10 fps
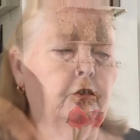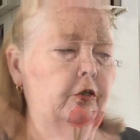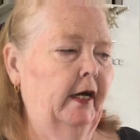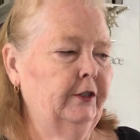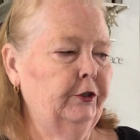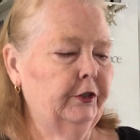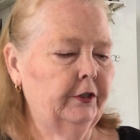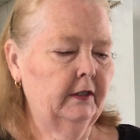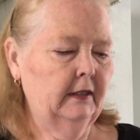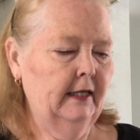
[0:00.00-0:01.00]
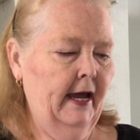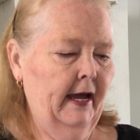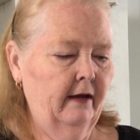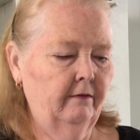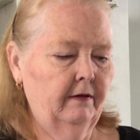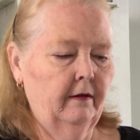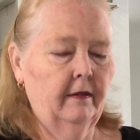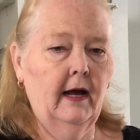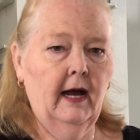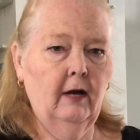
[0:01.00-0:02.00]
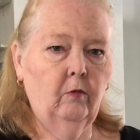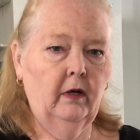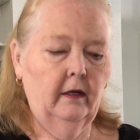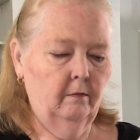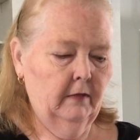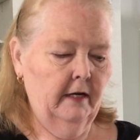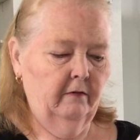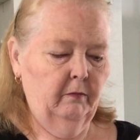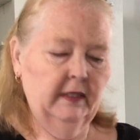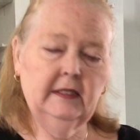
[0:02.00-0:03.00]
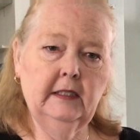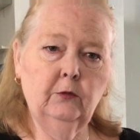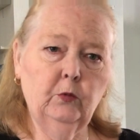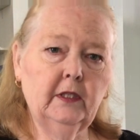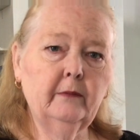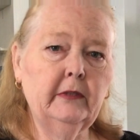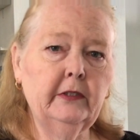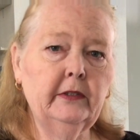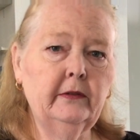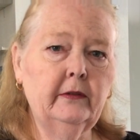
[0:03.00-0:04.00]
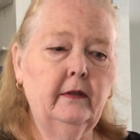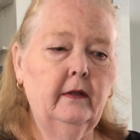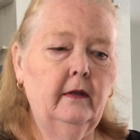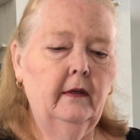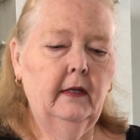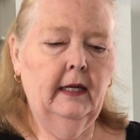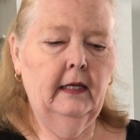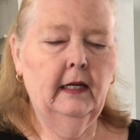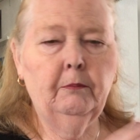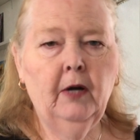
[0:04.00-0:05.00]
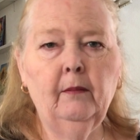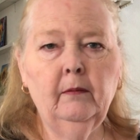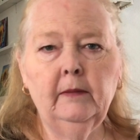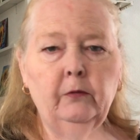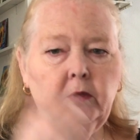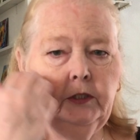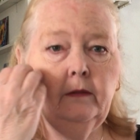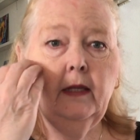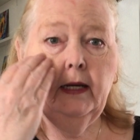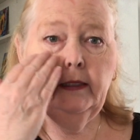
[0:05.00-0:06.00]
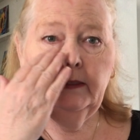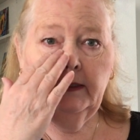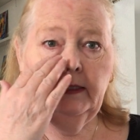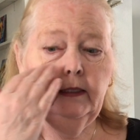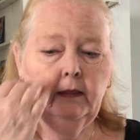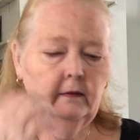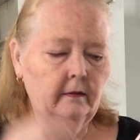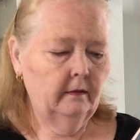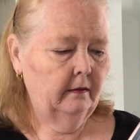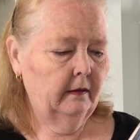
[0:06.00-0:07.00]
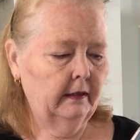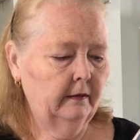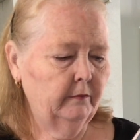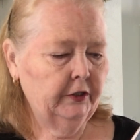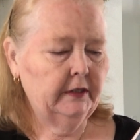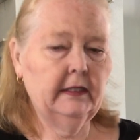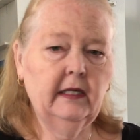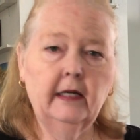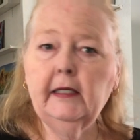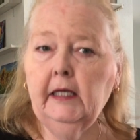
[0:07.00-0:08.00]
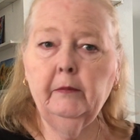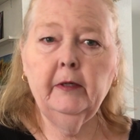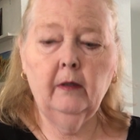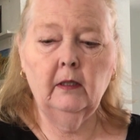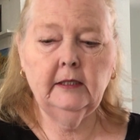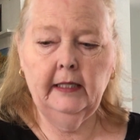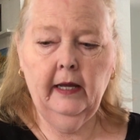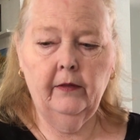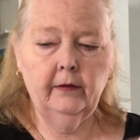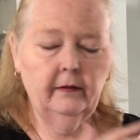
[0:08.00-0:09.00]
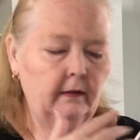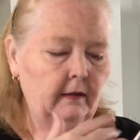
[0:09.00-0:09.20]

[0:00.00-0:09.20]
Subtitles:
So I do currently have the aqua kind of mixed in with the blue, and I probably will do that again just to kind of keep it all together.